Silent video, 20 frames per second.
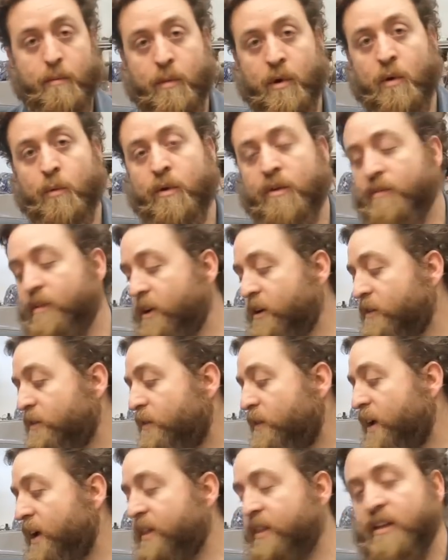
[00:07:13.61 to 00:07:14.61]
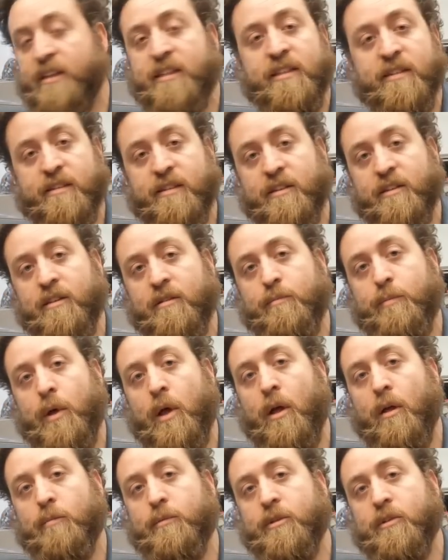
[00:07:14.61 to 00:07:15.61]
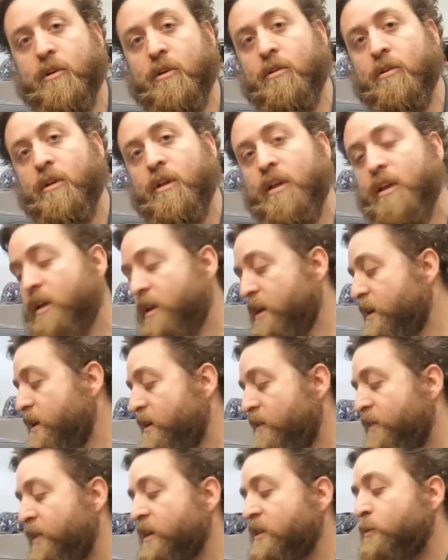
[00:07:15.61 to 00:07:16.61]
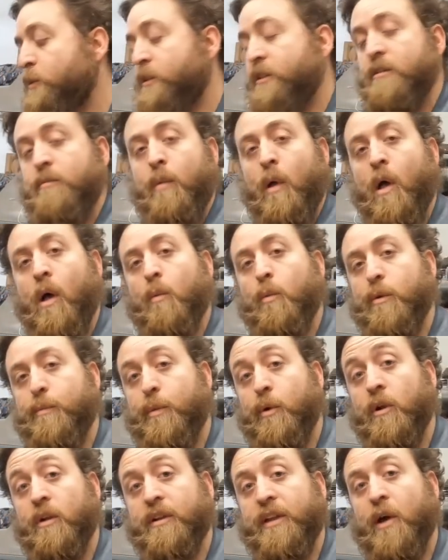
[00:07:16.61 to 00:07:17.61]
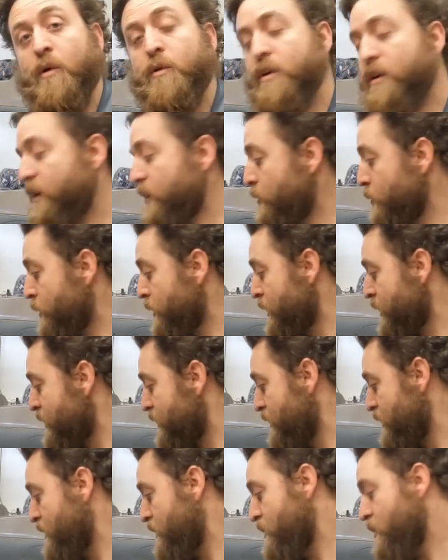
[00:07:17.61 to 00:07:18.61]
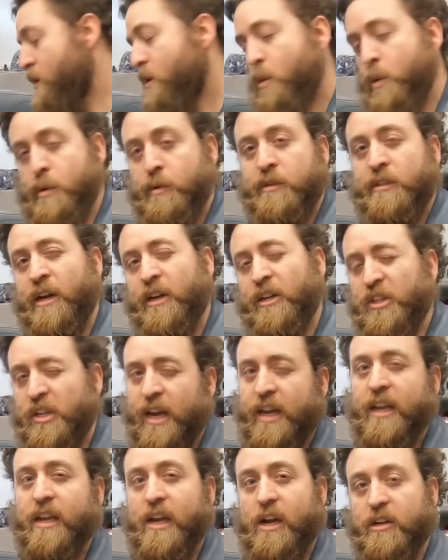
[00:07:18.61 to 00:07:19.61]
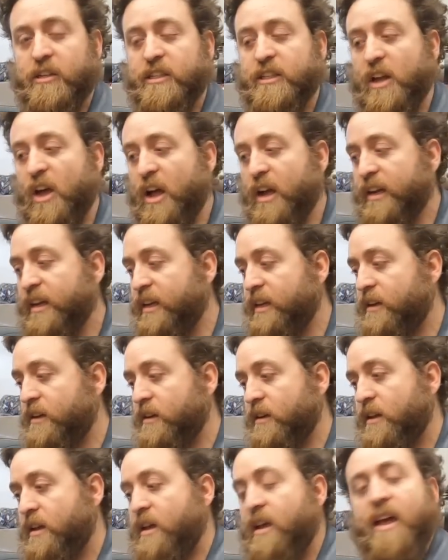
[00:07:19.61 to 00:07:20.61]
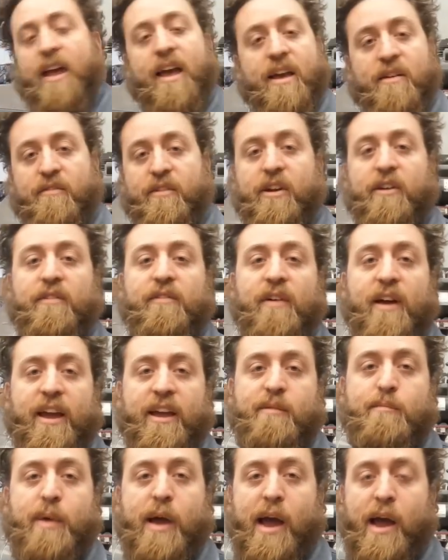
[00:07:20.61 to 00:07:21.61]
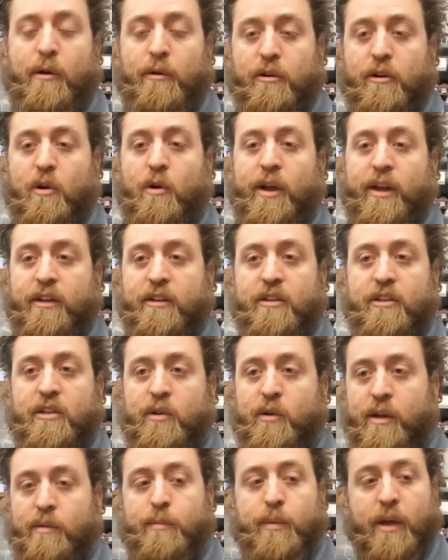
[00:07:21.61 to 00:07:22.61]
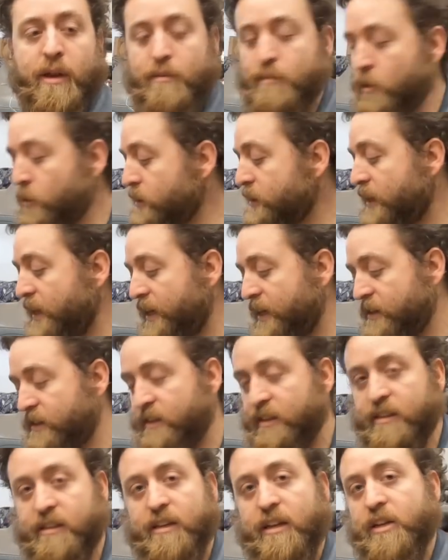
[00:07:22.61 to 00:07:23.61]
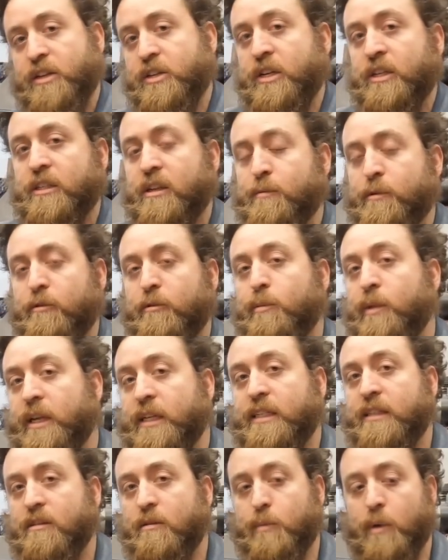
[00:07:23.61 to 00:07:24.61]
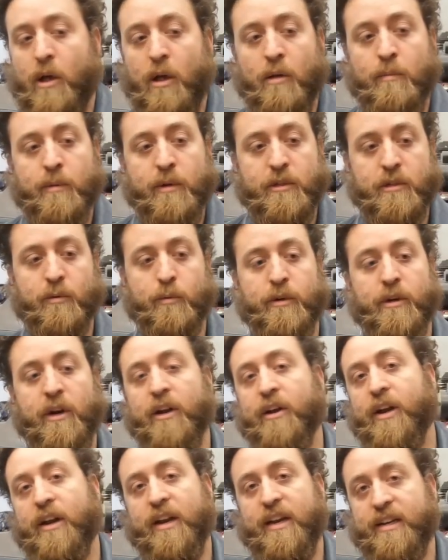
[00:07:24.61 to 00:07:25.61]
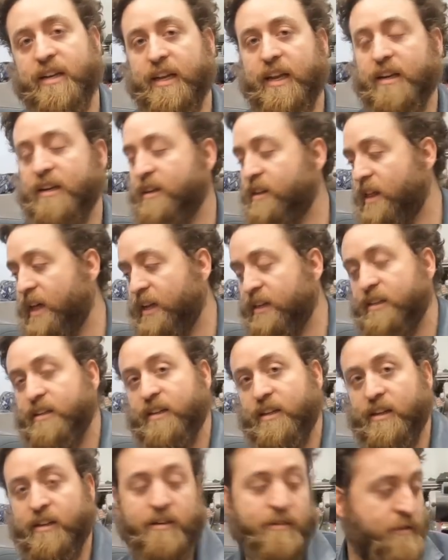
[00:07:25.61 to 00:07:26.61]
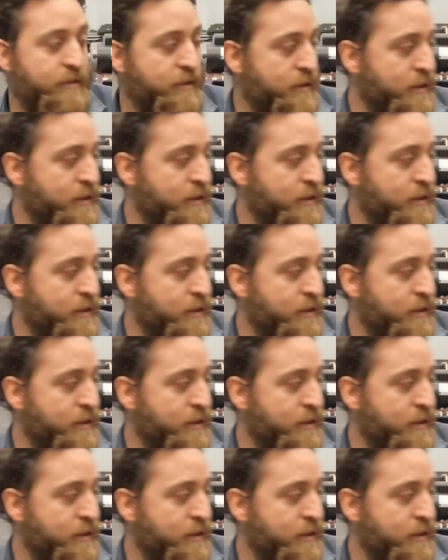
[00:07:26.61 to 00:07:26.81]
But we verified this is a good bulb. So if this was the bulb we pulled out and it worked, we would start checking our socket and verifying power going to it. But in most cases, you're just going to be replacing the bulb. So we're not going to dig into that today.